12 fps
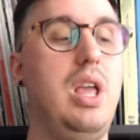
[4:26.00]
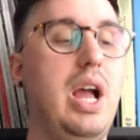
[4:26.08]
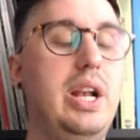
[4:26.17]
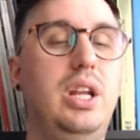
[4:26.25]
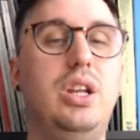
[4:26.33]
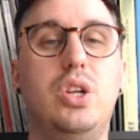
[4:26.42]

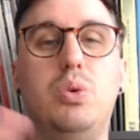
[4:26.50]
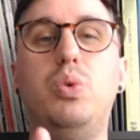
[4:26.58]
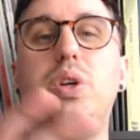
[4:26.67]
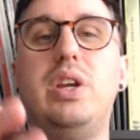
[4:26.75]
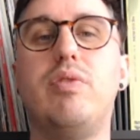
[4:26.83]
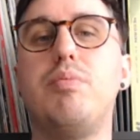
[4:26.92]
and you can do all
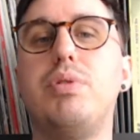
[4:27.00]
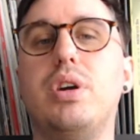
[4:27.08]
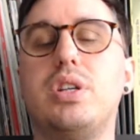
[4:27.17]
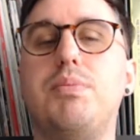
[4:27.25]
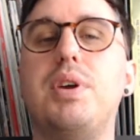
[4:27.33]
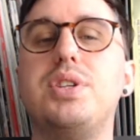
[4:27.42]
your different
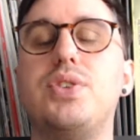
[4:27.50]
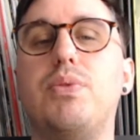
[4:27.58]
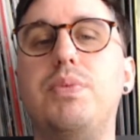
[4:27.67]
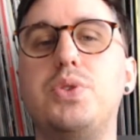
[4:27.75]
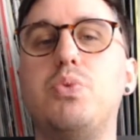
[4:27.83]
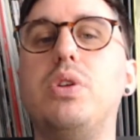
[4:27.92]
production masters from
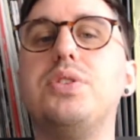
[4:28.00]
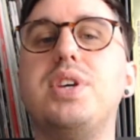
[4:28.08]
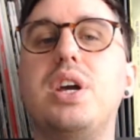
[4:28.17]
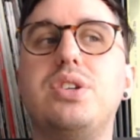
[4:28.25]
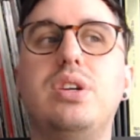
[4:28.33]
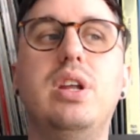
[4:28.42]
this one
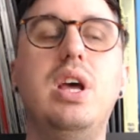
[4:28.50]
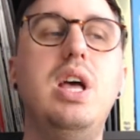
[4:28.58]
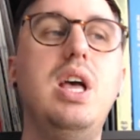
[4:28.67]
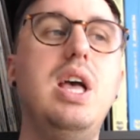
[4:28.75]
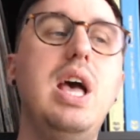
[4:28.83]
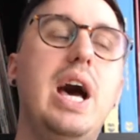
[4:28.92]
session.
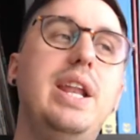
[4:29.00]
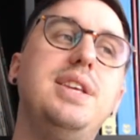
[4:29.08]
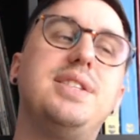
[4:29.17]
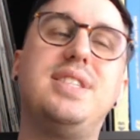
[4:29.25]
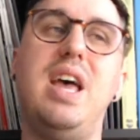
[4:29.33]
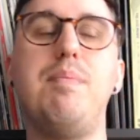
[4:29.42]
And it's
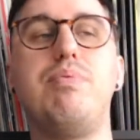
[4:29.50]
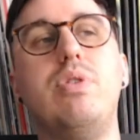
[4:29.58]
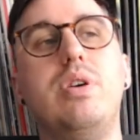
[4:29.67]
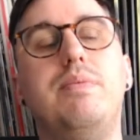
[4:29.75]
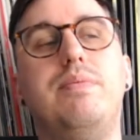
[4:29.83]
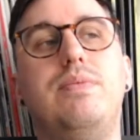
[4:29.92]

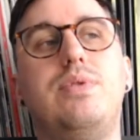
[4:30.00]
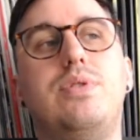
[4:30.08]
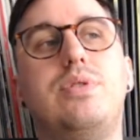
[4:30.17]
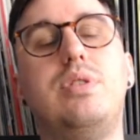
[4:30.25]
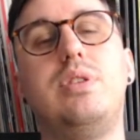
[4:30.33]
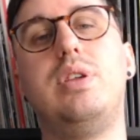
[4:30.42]
separate
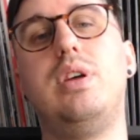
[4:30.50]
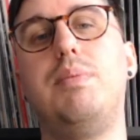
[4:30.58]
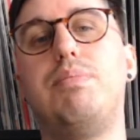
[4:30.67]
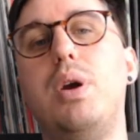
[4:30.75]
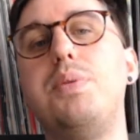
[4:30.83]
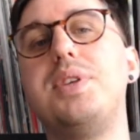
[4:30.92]
to the
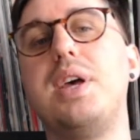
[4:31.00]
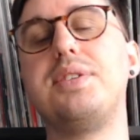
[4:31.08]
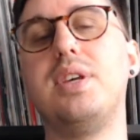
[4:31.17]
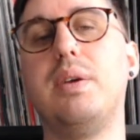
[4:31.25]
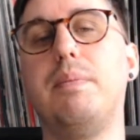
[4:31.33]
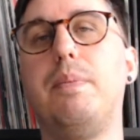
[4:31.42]
processing.